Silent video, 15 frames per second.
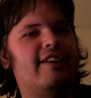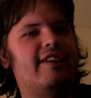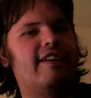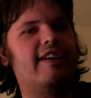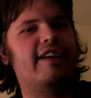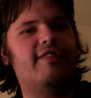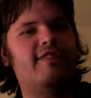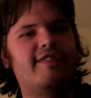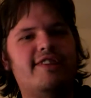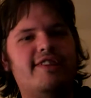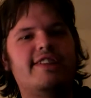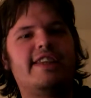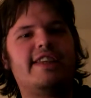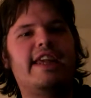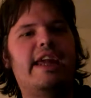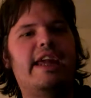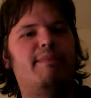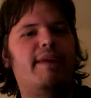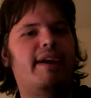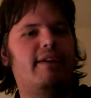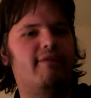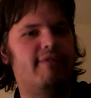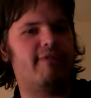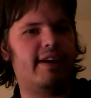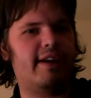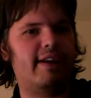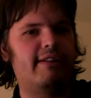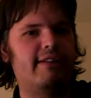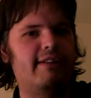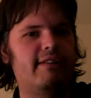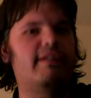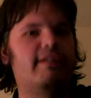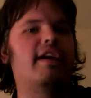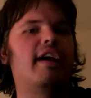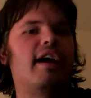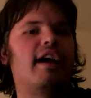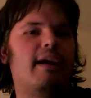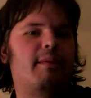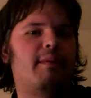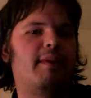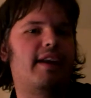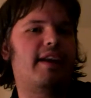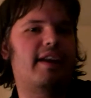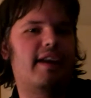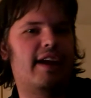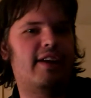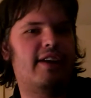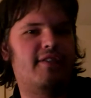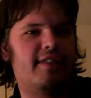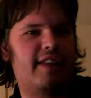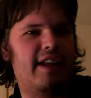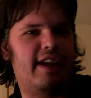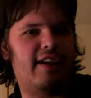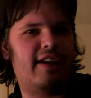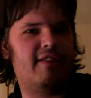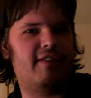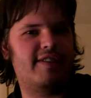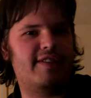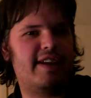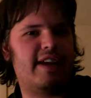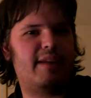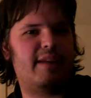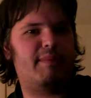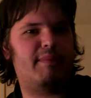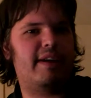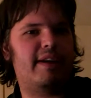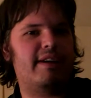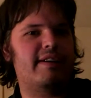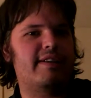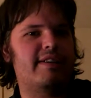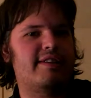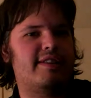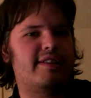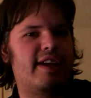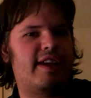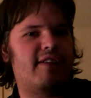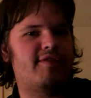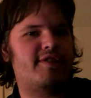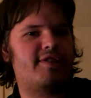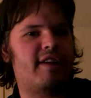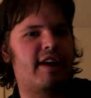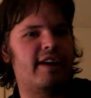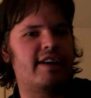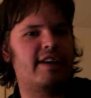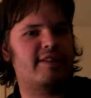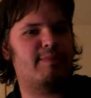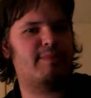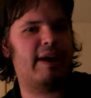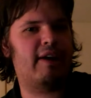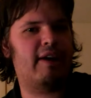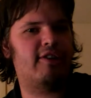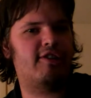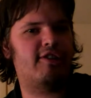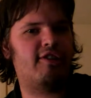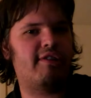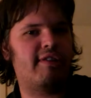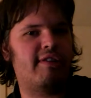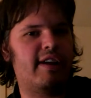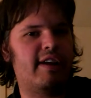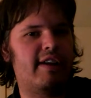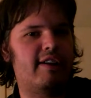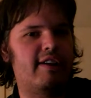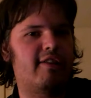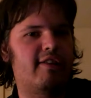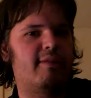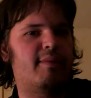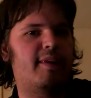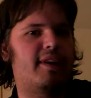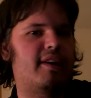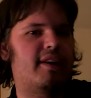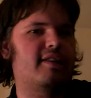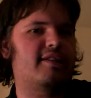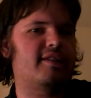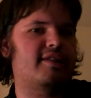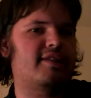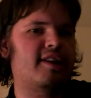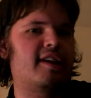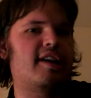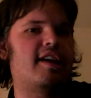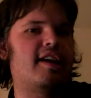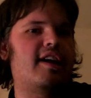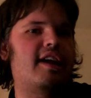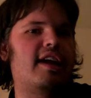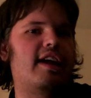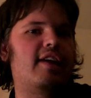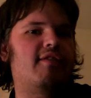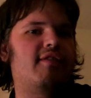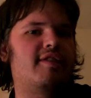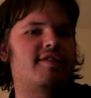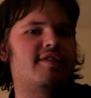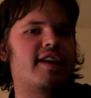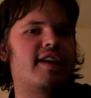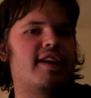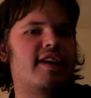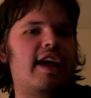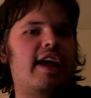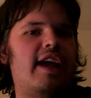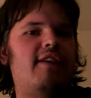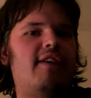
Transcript: Tyrion was just keeping it real. I mean, I don't think it was like because he was trying to spare Jorah or because he was